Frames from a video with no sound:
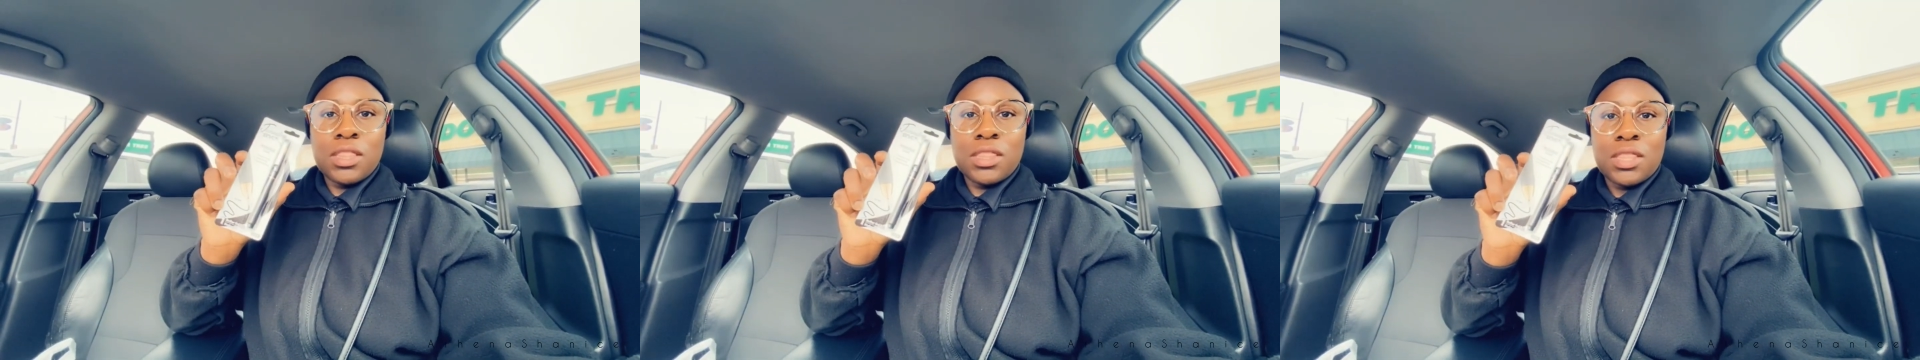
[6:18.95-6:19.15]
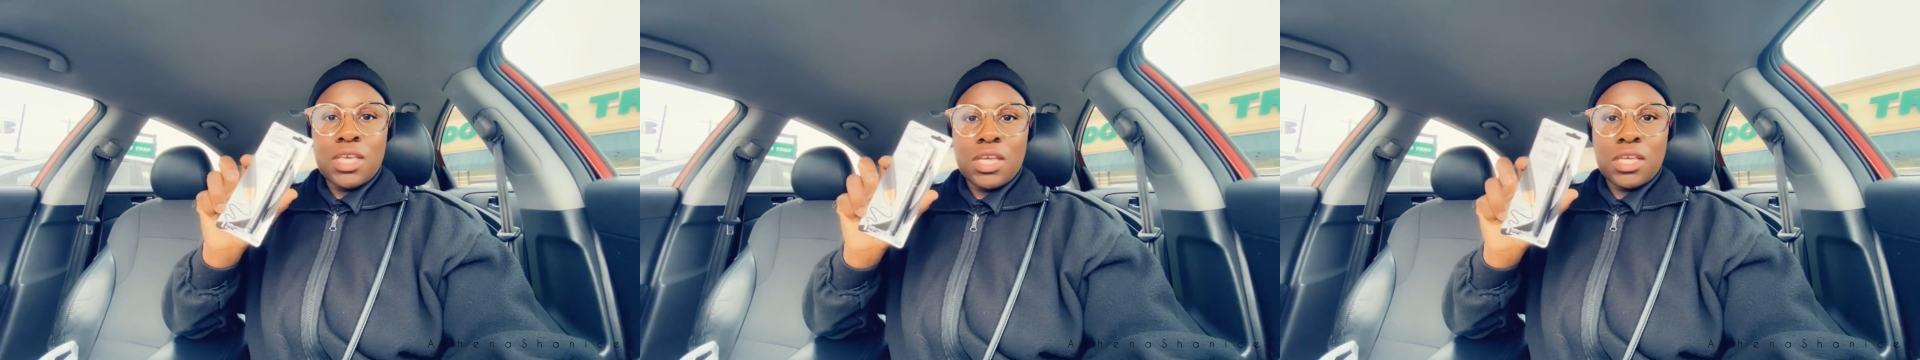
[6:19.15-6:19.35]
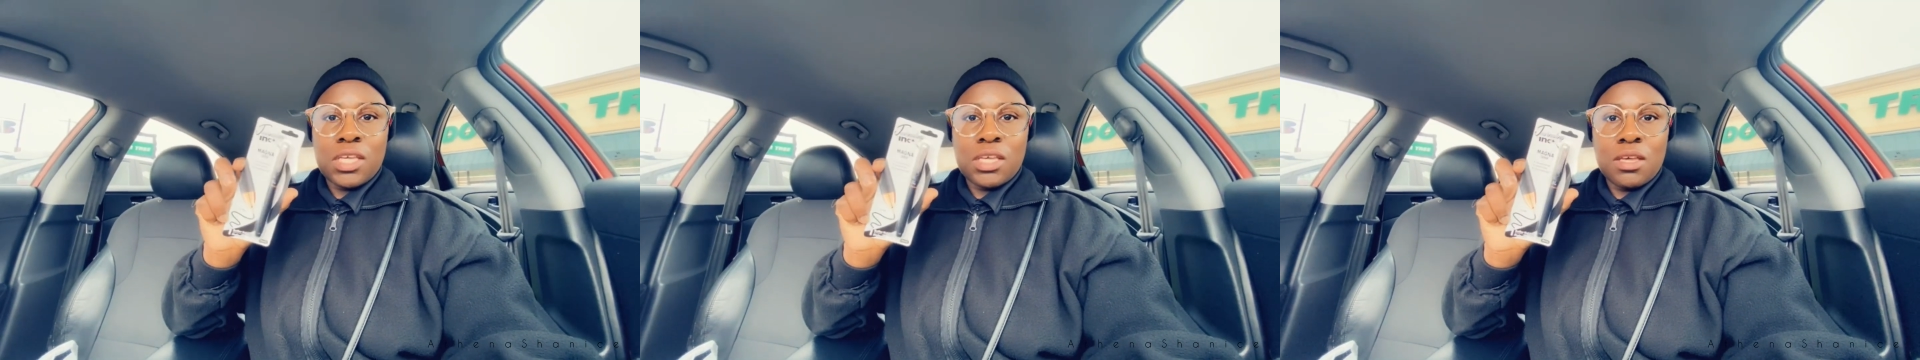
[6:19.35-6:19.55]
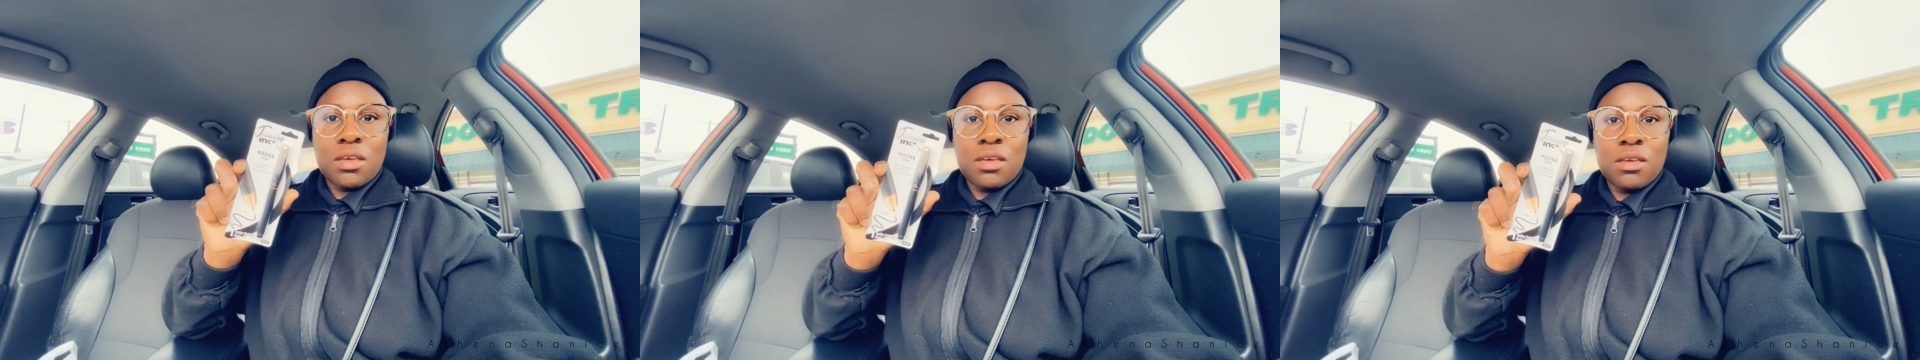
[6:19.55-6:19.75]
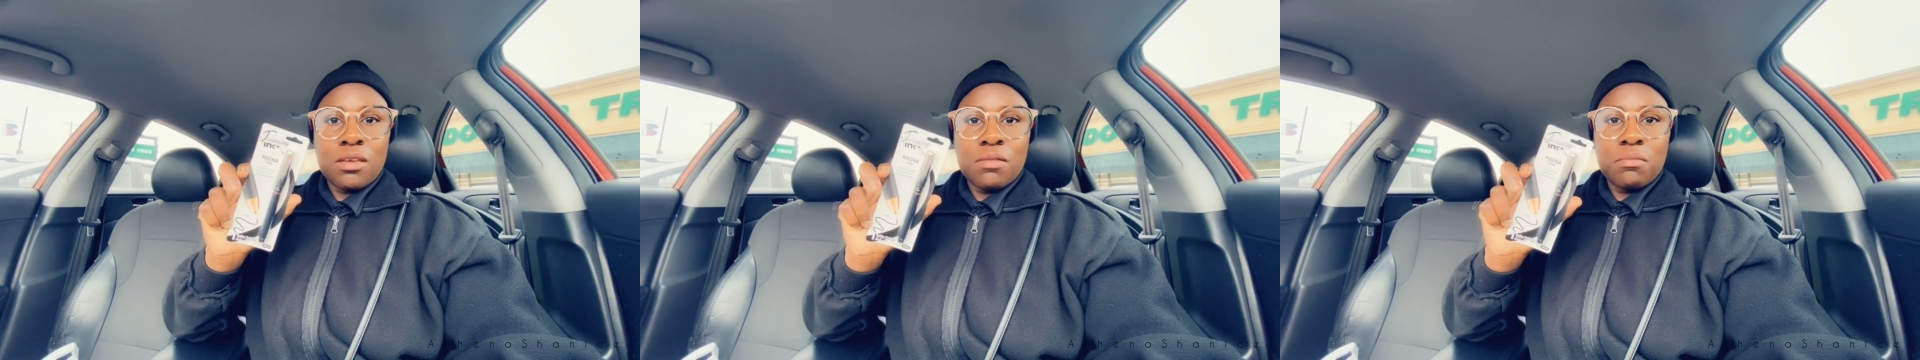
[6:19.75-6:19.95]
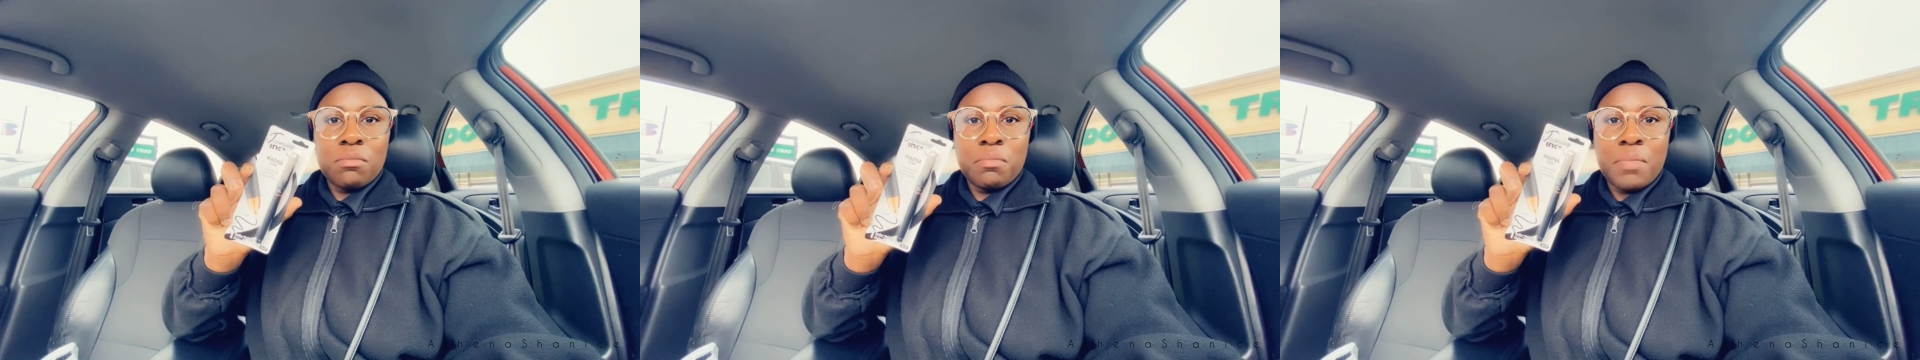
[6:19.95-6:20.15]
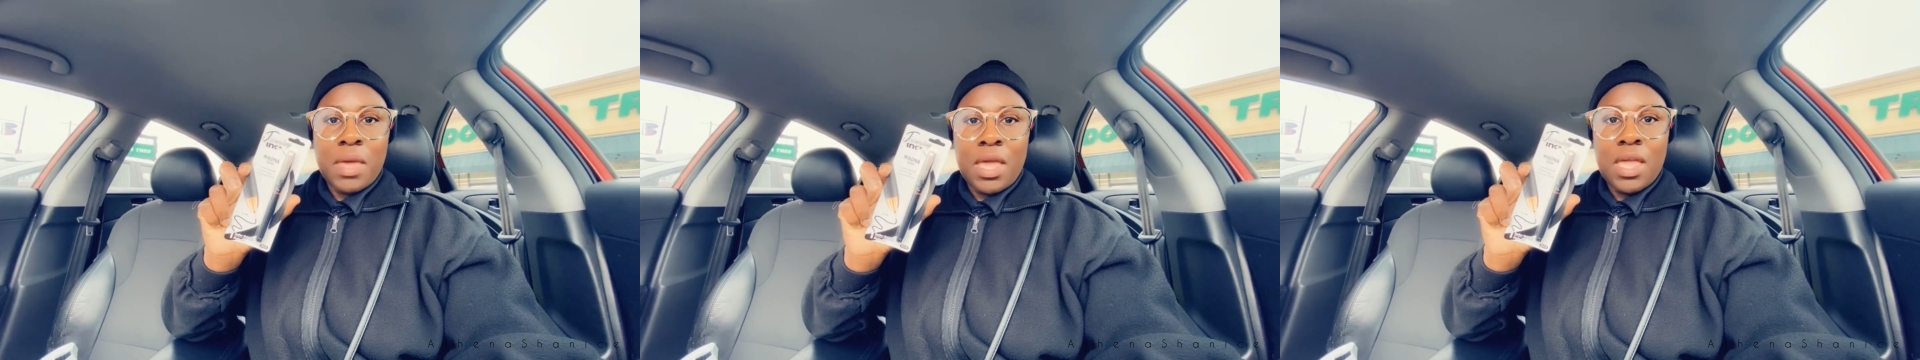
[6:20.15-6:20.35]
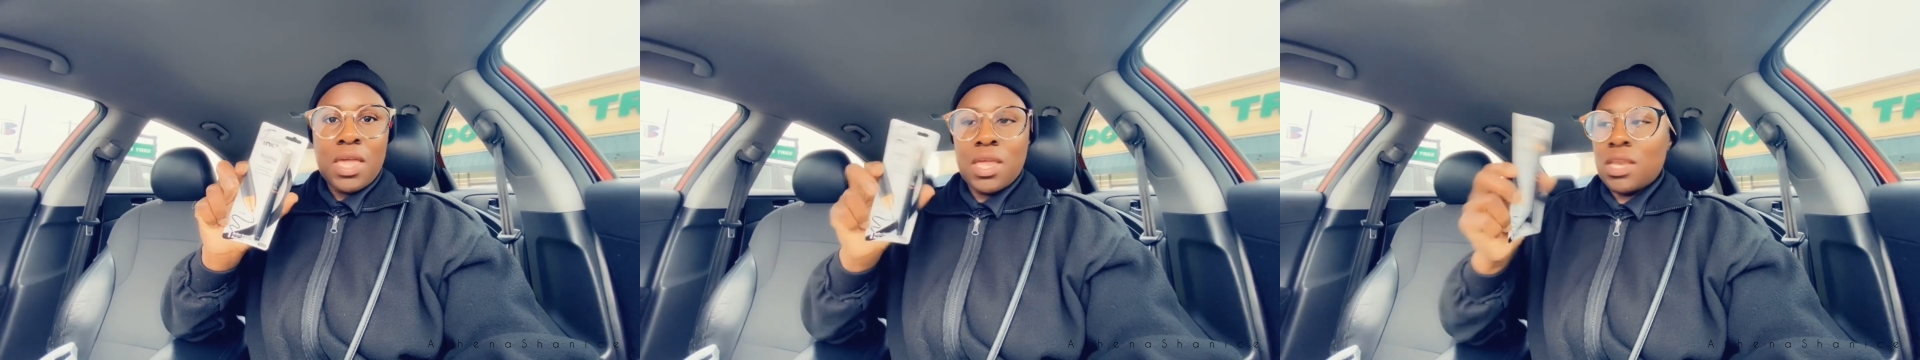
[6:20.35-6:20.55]
thick
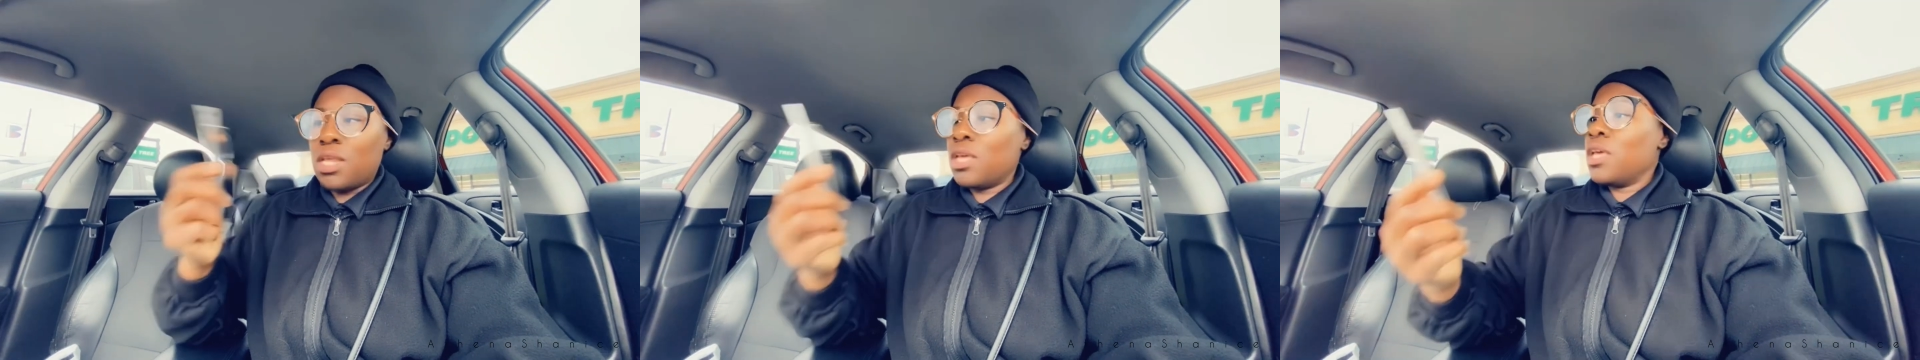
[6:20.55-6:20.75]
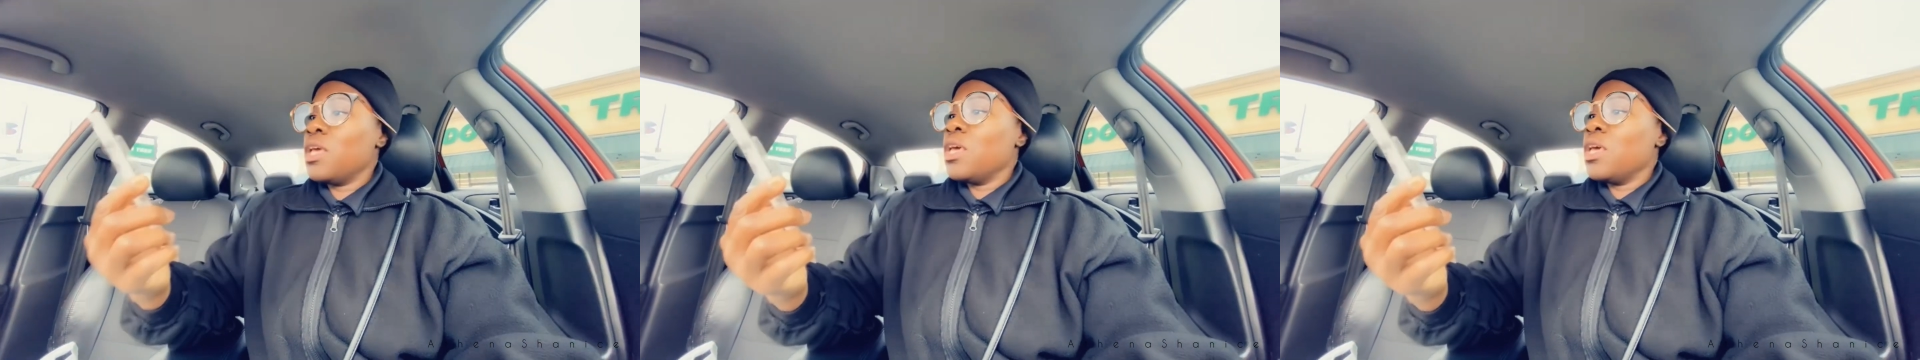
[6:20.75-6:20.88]
pen.